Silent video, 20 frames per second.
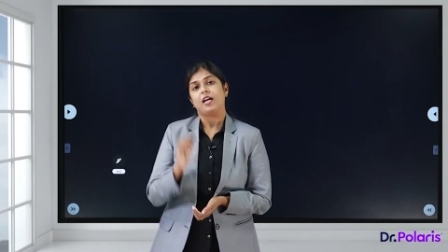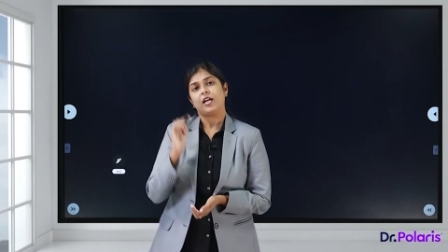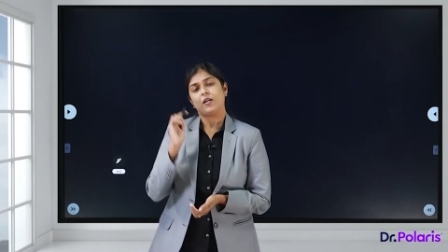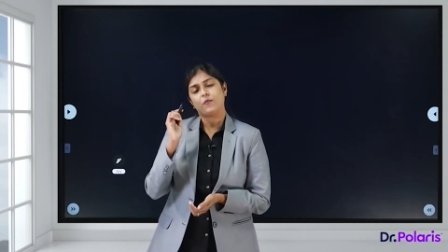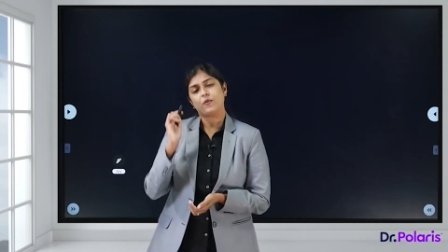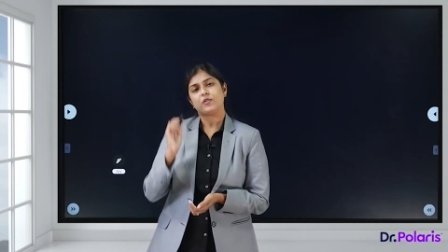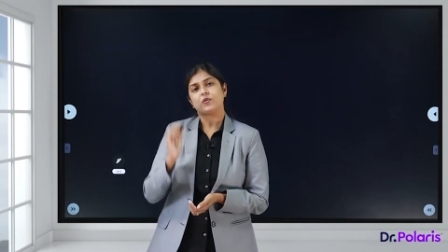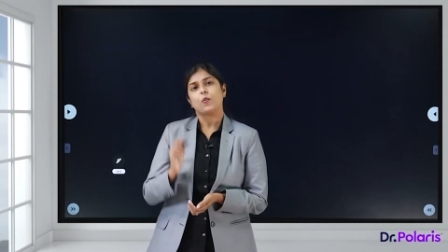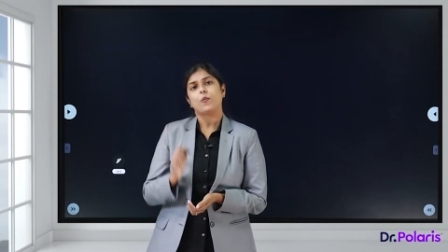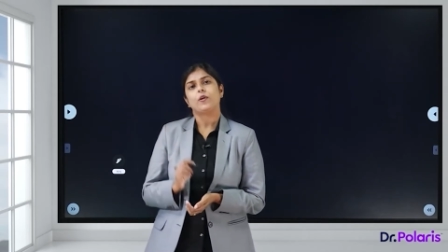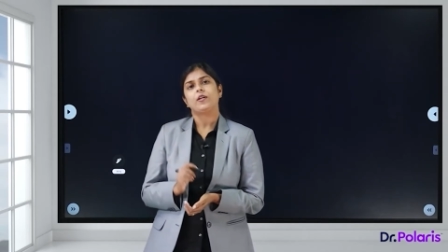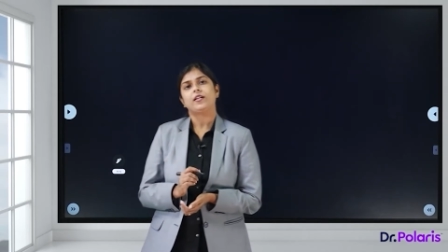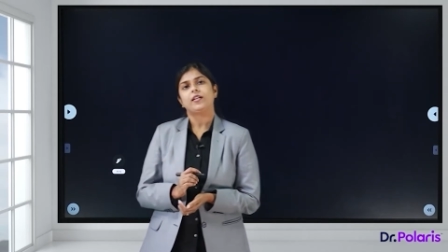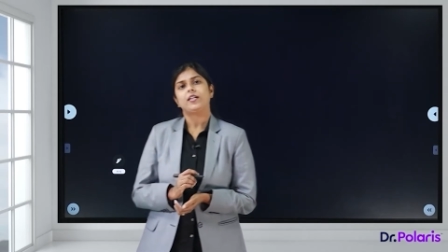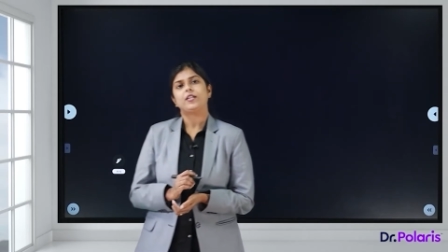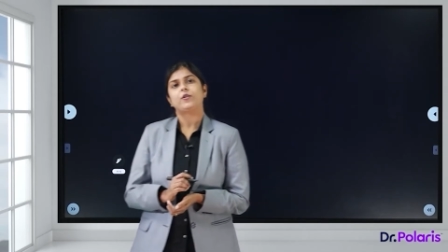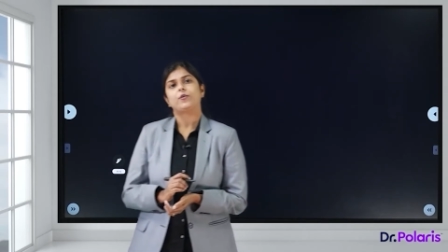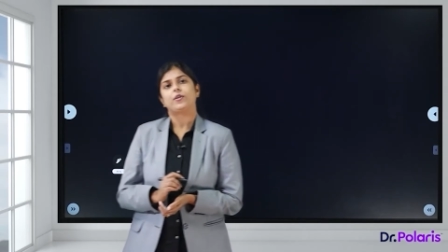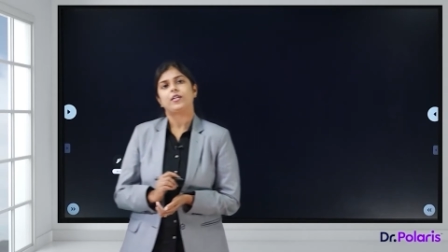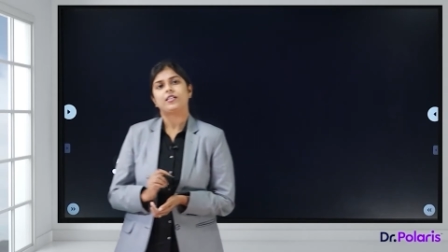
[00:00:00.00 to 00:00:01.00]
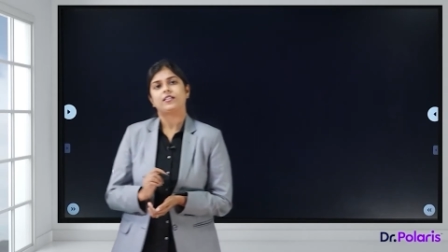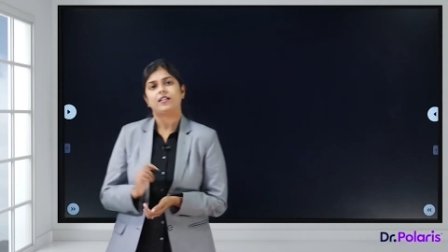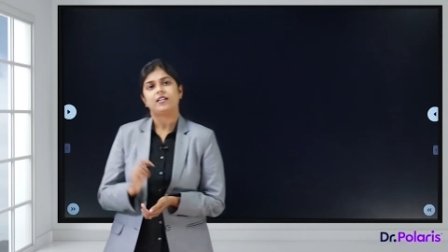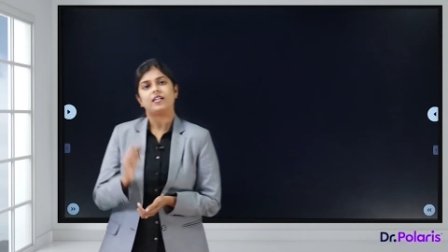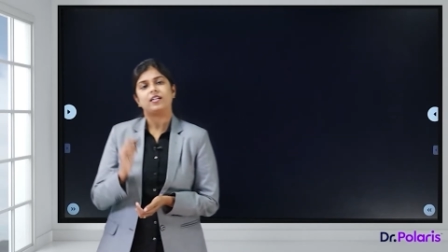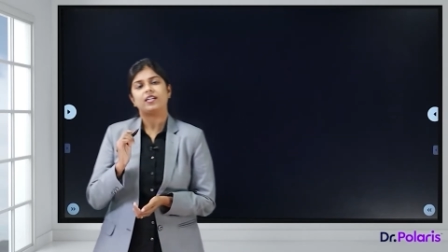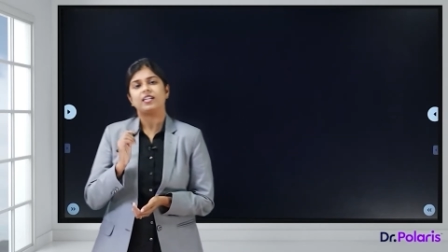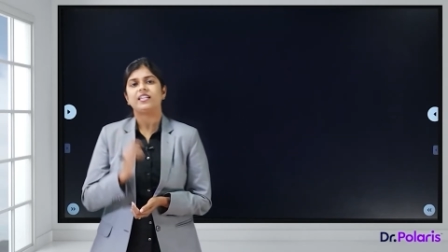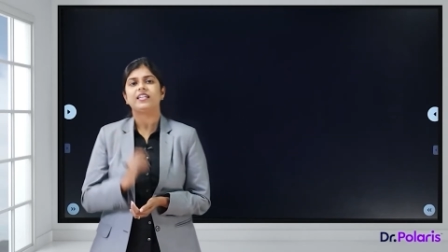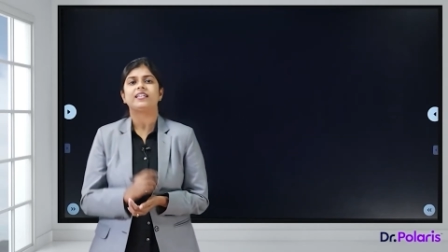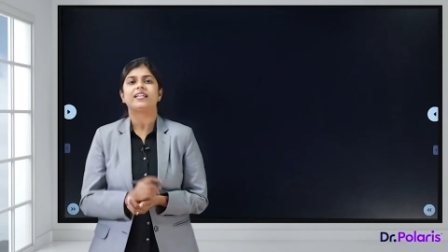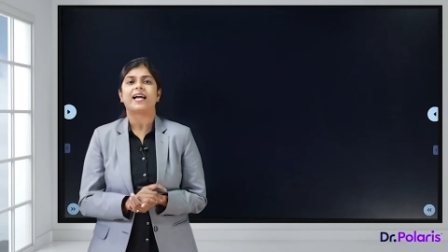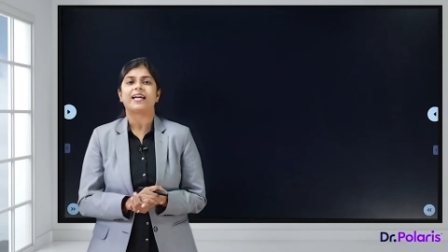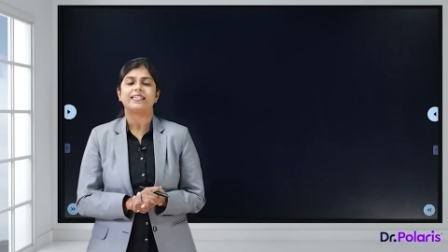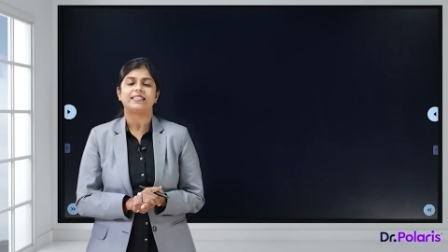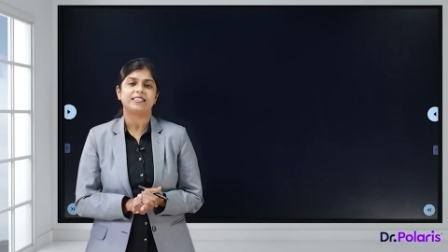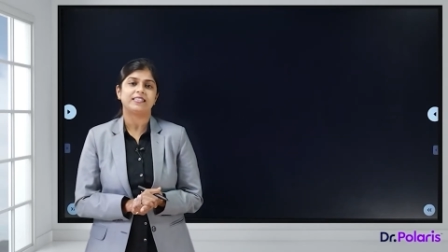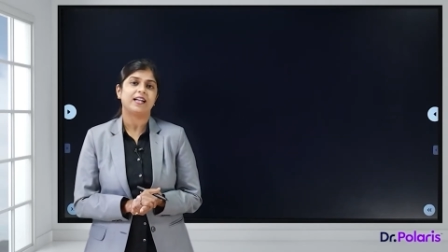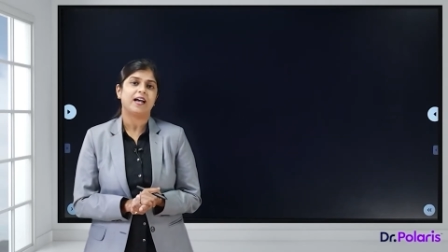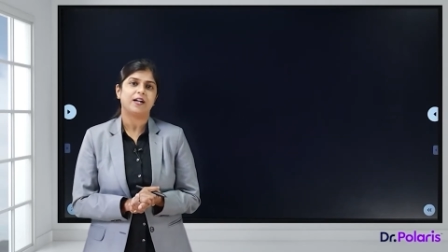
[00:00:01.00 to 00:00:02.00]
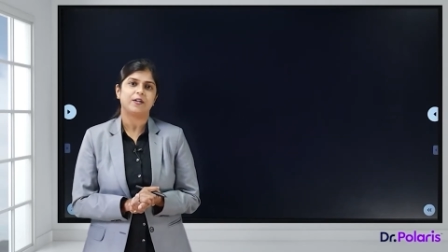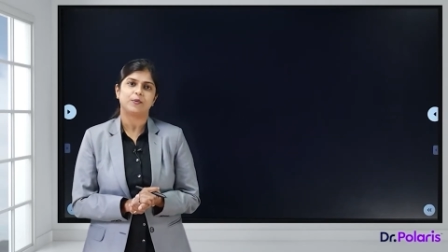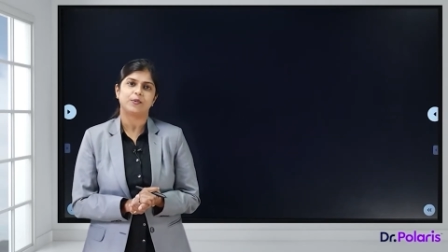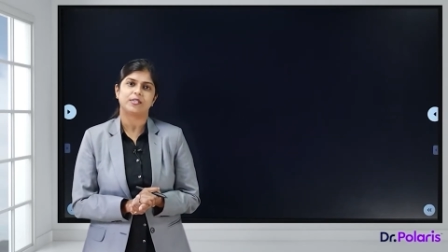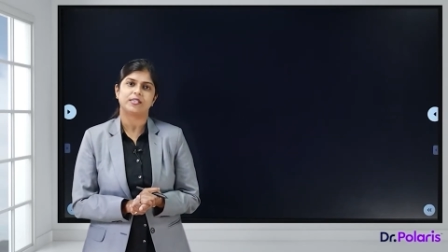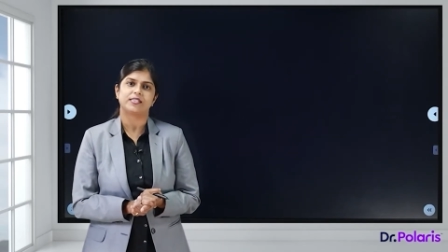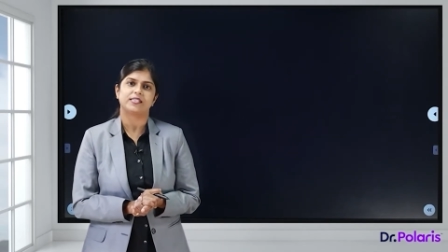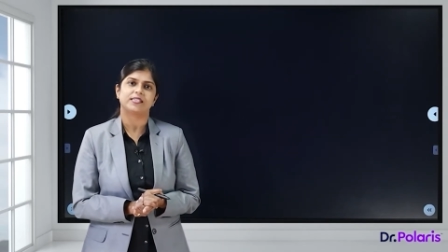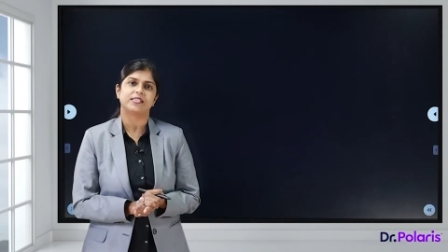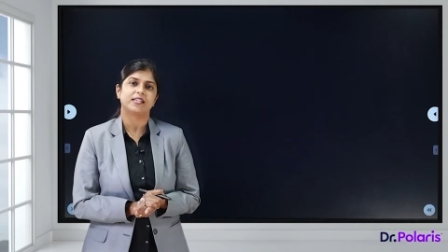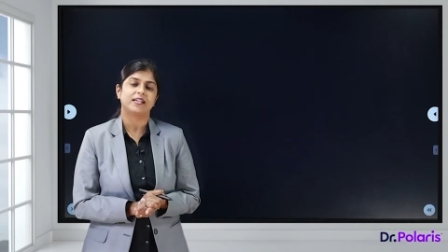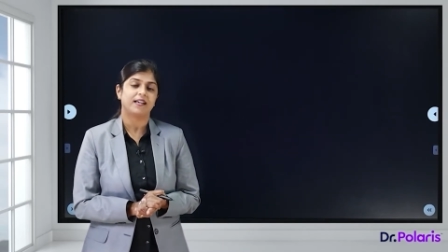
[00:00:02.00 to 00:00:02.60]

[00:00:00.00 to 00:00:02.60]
It was only during the early 1900s